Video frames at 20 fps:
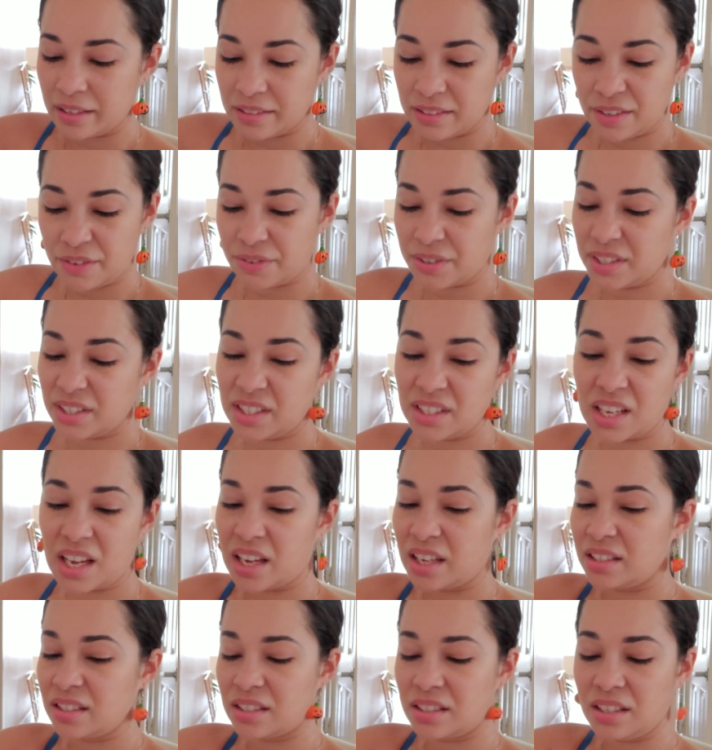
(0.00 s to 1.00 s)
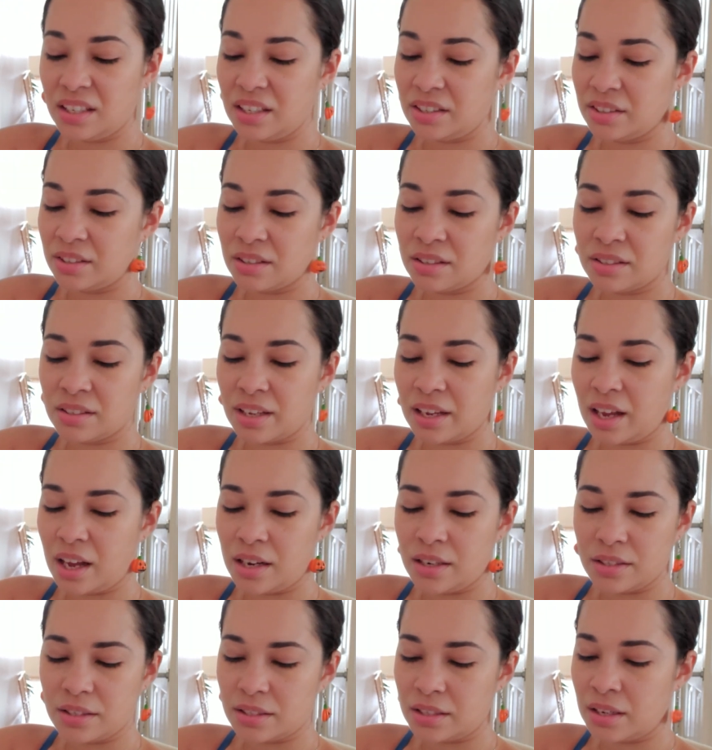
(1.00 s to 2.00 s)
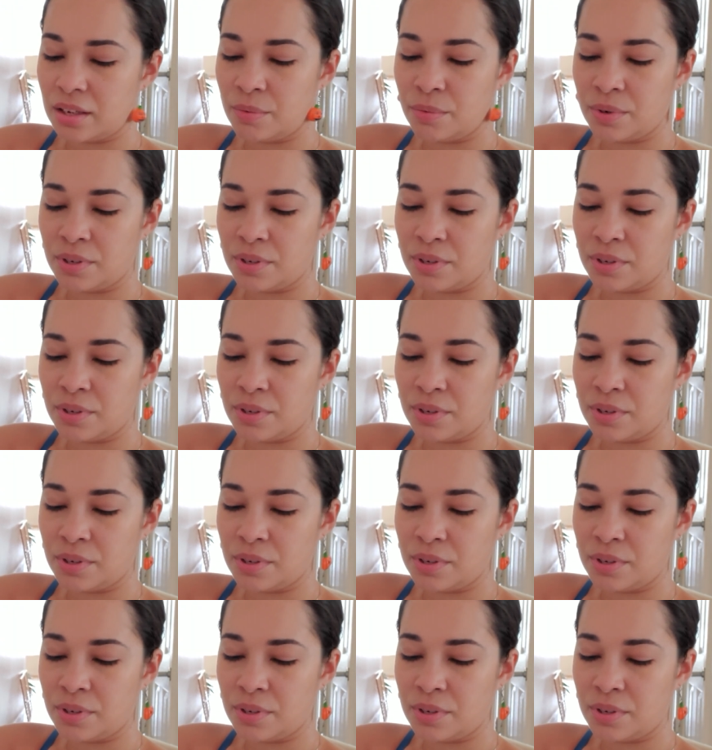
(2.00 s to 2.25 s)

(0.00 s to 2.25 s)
different size needles. I honestly